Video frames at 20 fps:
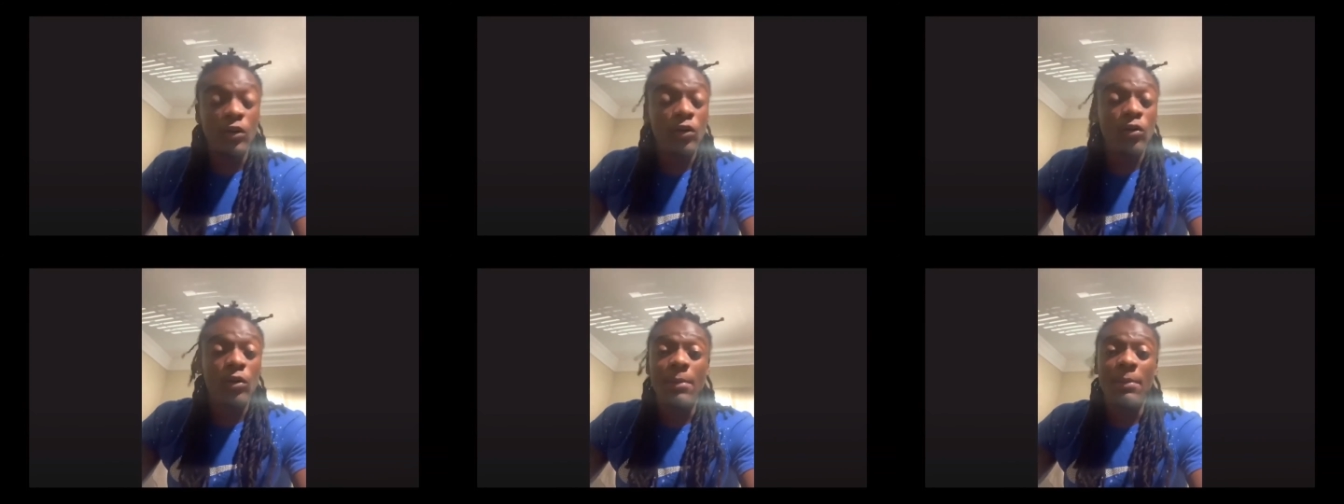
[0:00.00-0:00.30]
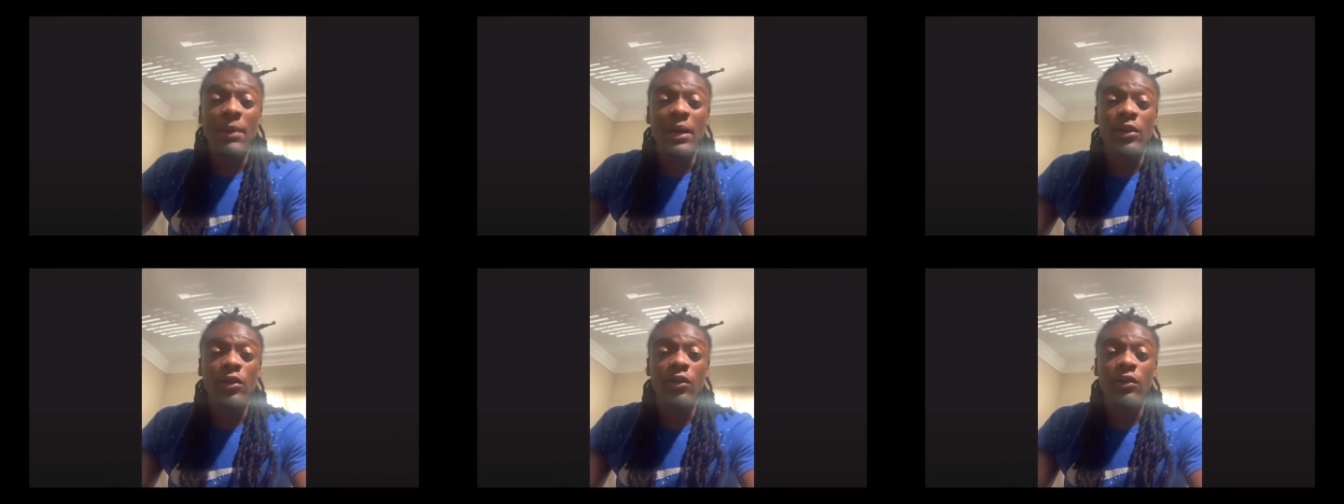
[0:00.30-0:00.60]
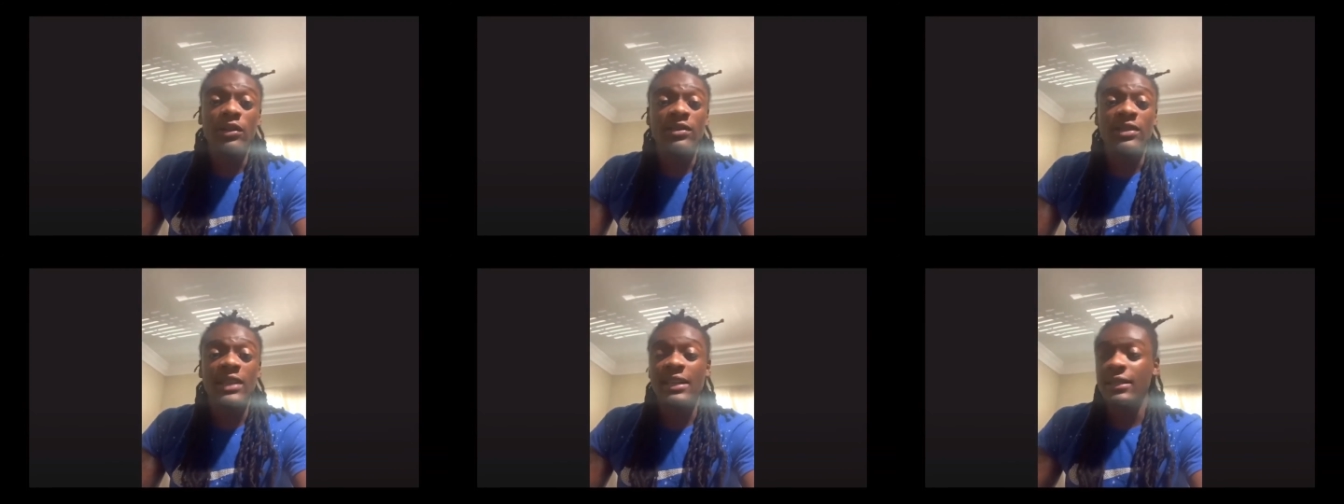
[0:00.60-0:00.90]
I'm about to go to
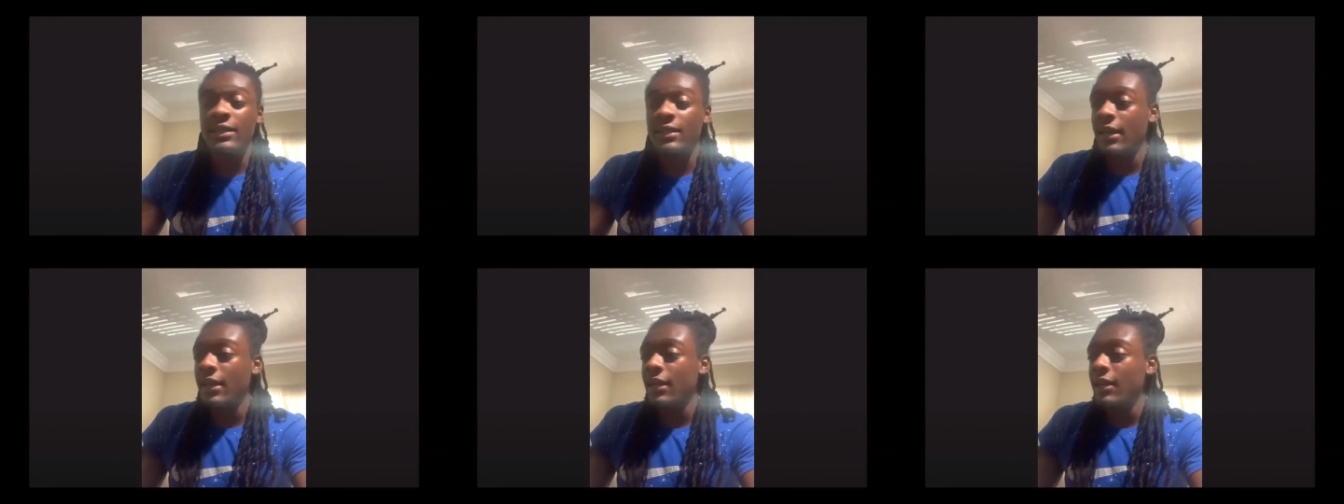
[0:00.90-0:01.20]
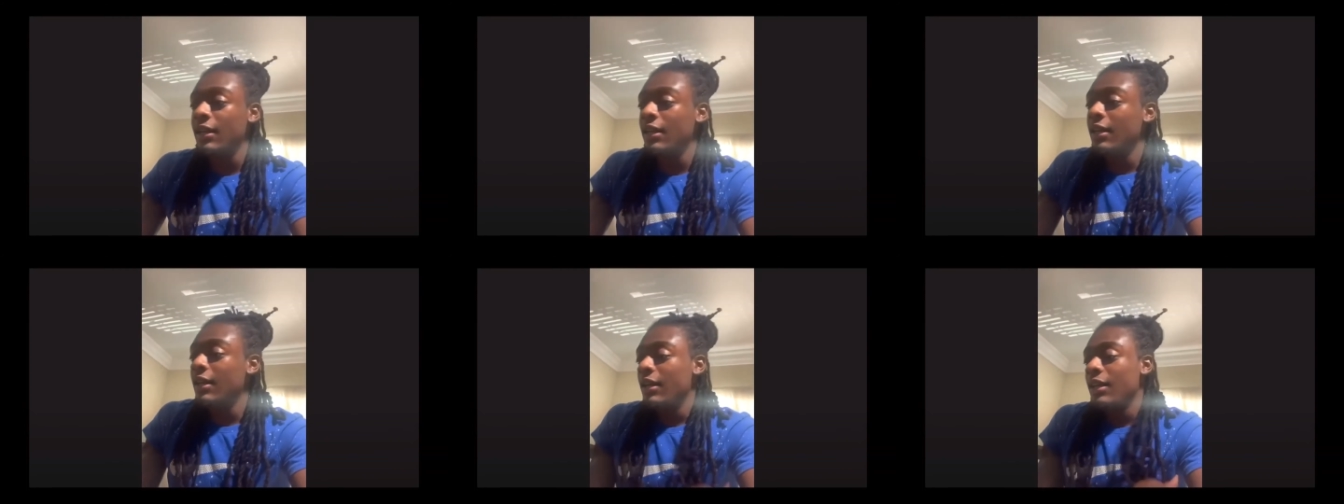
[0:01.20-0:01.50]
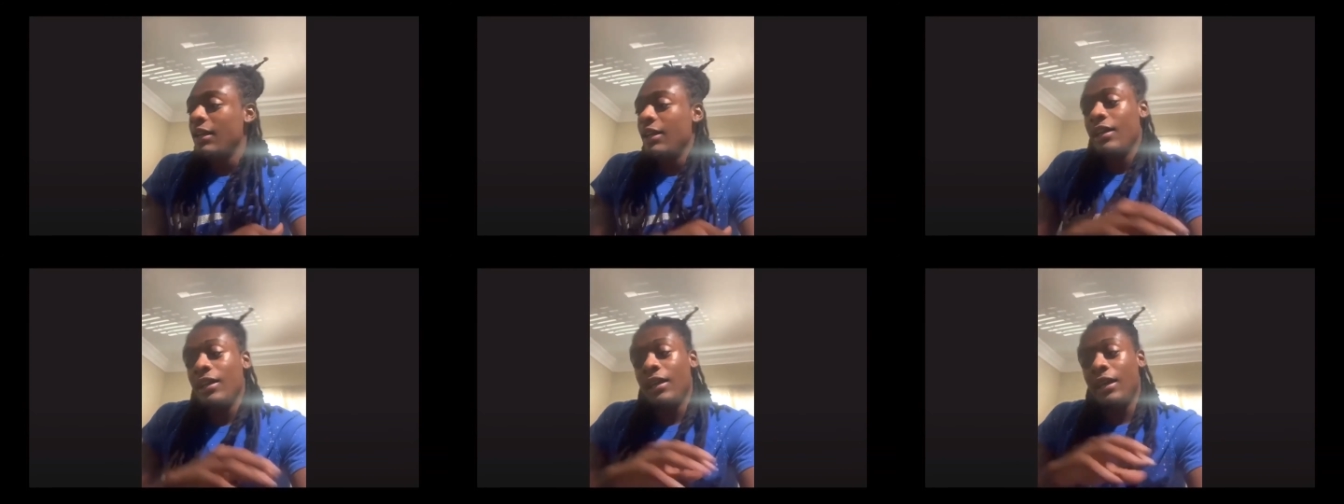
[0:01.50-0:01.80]
Sac State,
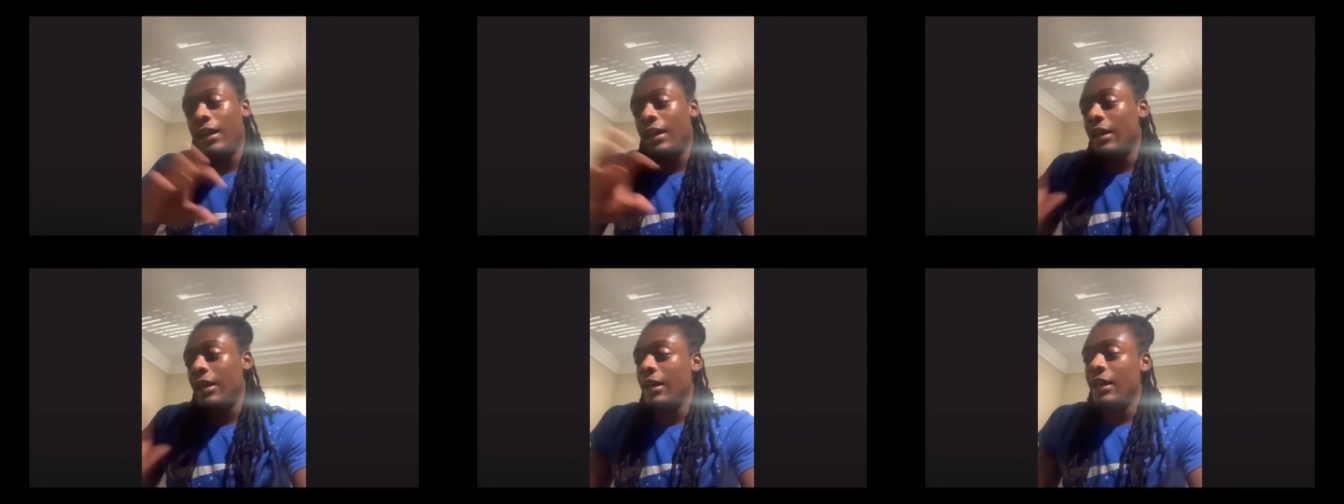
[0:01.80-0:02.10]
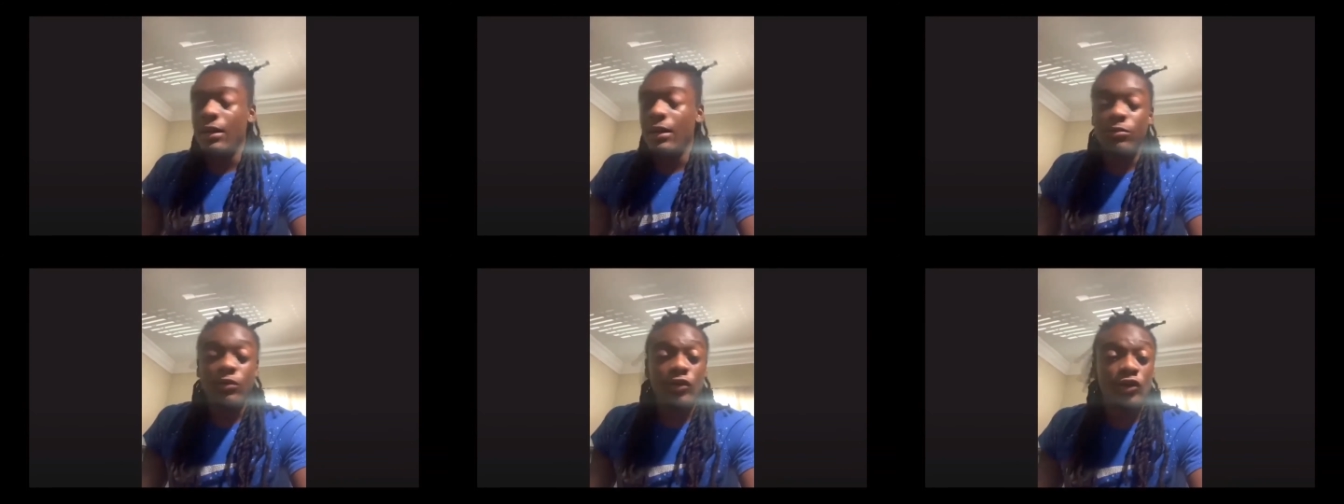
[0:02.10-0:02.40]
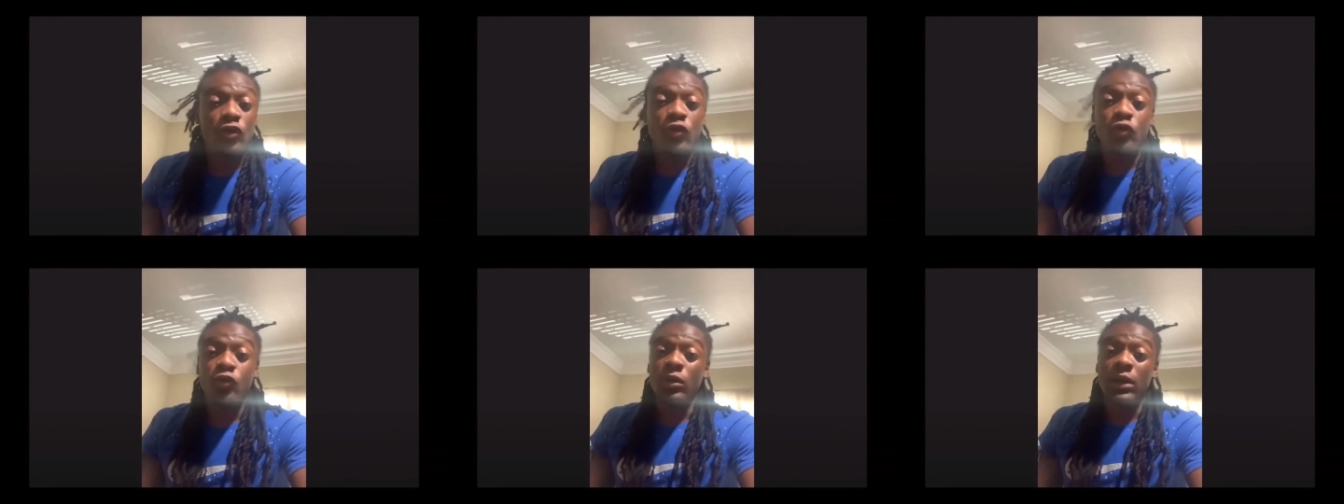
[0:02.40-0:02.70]
and I'm just gonna
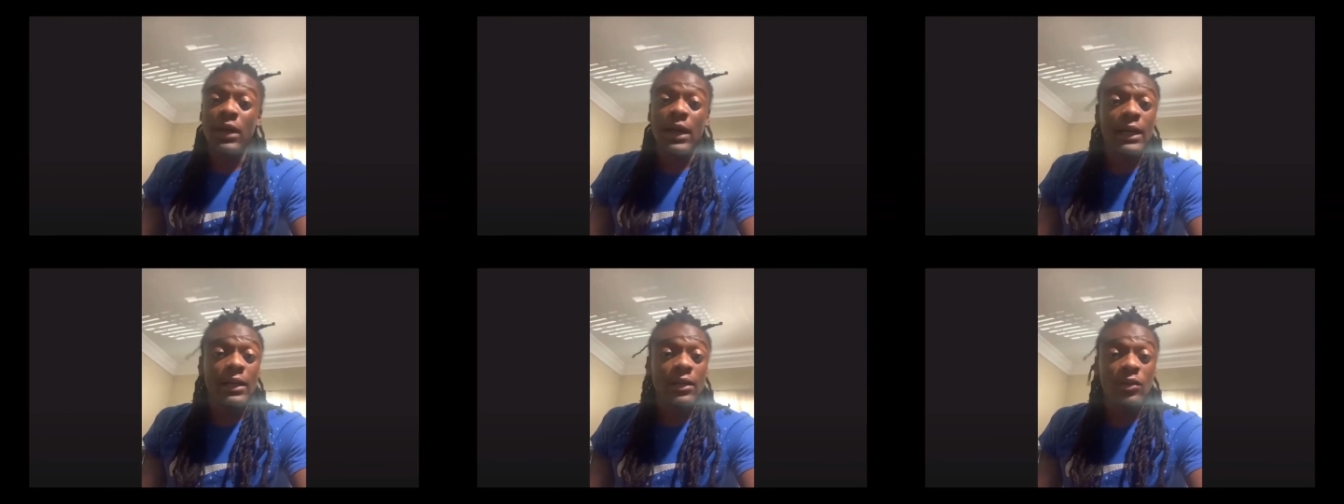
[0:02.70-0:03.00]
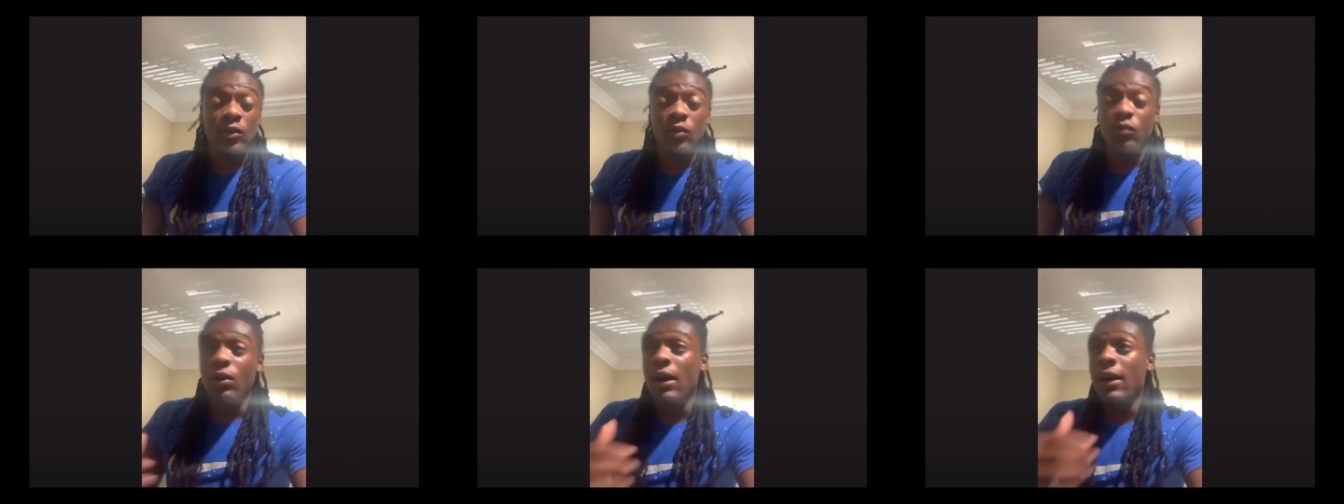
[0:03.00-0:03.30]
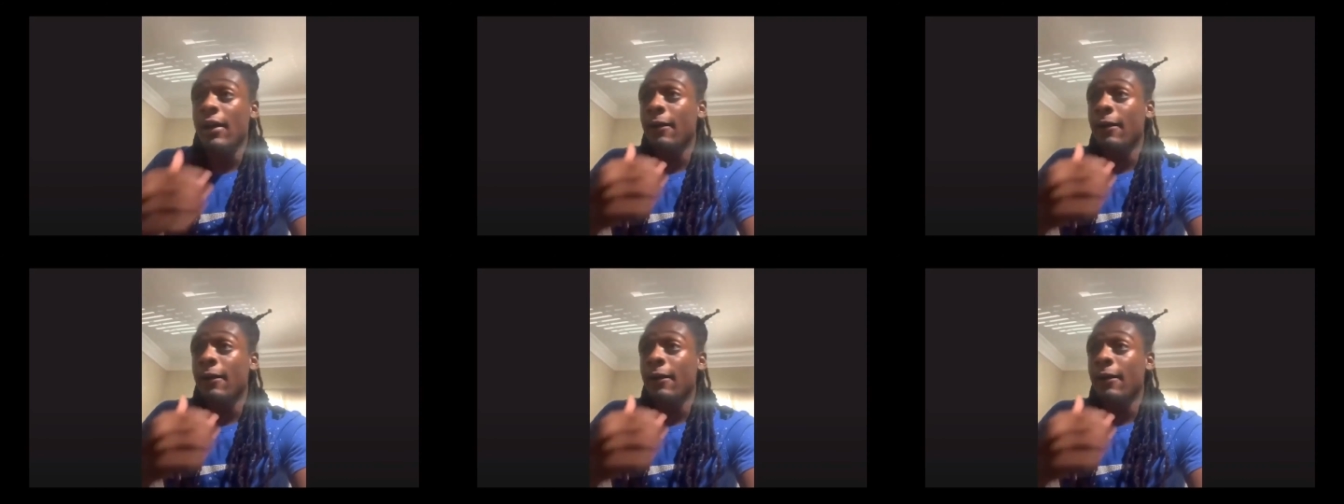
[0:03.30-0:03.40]
do what I gotta do, right?